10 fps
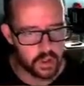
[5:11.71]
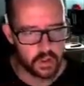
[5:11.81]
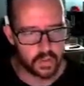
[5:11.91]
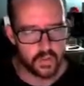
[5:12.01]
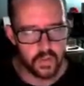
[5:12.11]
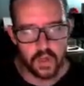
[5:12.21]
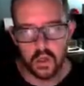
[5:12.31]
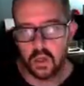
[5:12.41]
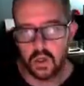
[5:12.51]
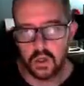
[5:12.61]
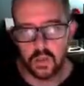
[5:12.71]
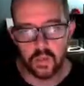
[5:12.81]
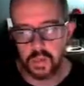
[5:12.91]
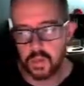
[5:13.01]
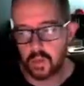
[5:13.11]
So
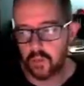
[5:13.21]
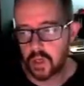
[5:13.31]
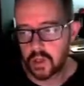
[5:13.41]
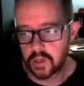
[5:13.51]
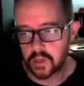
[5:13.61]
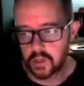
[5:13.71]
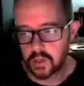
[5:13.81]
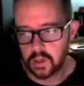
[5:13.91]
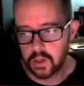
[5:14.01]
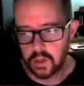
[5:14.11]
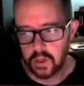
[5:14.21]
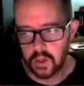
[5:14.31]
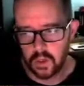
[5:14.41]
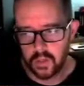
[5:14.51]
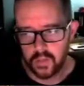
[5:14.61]
it's basically patience.
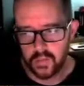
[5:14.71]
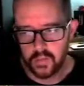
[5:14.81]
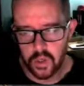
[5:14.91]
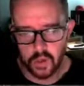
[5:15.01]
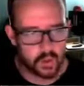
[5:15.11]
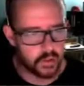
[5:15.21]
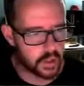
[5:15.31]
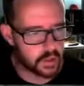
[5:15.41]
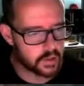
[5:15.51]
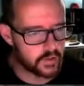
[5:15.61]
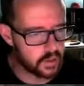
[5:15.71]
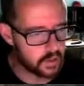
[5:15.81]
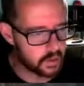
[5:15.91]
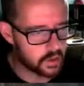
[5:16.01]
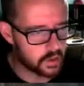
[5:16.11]
I don't want to make this
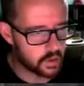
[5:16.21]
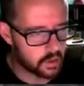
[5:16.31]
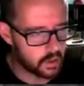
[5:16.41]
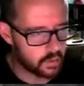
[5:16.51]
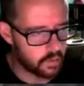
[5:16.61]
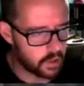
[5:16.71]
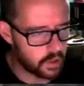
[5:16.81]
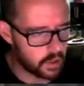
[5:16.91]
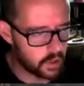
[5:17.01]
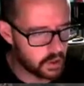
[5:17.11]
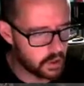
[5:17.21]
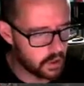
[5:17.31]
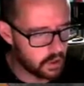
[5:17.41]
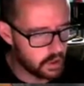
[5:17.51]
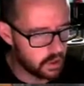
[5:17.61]
video too long, but
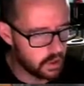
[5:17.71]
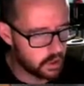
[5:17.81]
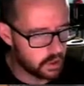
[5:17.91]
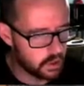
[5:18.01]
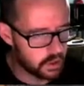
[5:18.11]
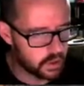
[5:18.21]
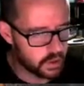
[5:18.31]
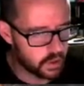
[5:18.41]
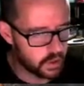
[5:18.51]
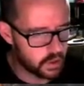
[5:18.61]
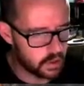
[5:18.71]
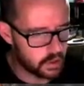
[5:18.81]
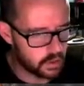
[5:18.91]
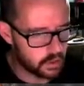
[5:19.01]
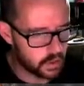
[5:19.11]
let's
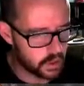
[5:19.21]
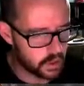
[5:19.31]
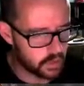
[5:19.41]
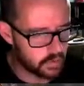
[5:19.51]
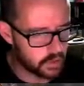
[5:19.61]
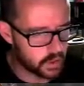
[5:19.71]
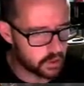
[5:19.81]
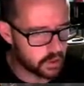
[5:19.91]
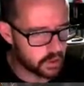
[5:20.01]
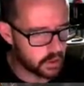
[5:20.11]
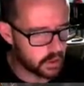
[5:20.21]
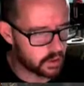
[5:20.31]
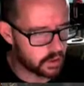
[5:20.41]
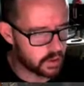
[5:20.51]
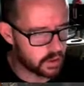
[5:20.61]
we're gonna go over some other
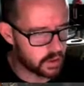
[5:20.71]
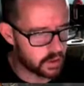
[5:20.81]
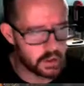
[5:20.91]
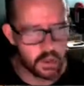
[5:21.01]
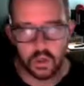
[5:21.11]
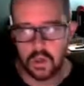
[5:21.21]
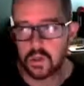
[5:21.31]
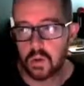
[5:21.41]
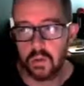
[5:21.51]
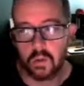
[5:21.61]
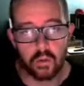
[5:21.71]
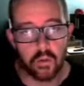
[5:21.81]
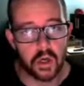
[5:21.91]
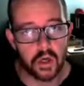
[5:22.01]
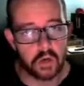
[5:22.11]
characters. So I'll be
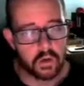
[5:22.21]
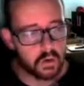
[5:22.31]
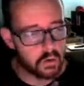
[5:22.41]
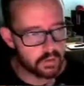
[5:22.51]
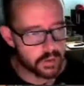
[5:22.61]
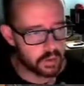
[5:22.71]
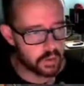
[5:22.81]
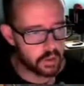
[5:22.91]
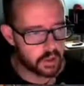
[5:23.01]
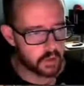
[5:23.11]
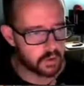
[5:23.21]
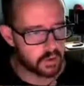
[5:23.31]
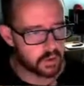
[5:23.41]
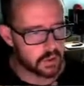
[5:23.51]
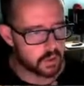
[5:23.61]
right back, and I'll go over some other
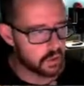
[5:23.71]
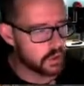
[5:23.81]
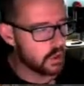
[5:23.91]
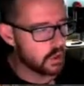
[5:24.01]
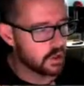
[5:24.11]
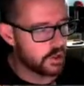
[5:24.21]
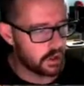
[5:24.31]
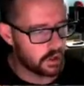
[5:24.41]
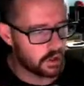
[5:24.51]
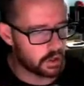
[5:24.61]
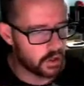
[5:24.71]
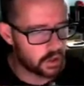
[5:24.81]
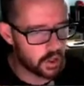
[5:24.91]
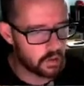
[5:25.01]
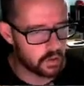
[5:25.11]
characters that
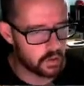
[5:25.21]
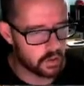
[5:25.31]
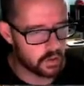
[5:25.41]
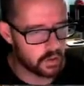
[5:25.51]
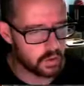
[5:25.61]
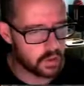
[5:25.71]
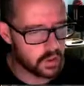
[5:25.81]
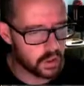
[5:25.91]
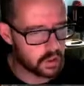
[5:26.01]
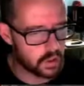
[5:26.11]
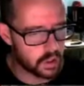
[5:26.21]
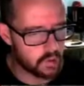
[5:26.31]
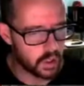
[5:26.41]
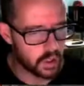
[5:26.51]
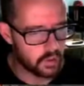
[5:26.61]
can counter zone and
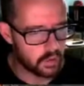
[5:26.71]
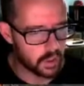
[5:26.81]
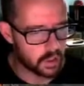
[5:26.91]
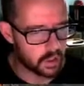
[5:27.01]
beat out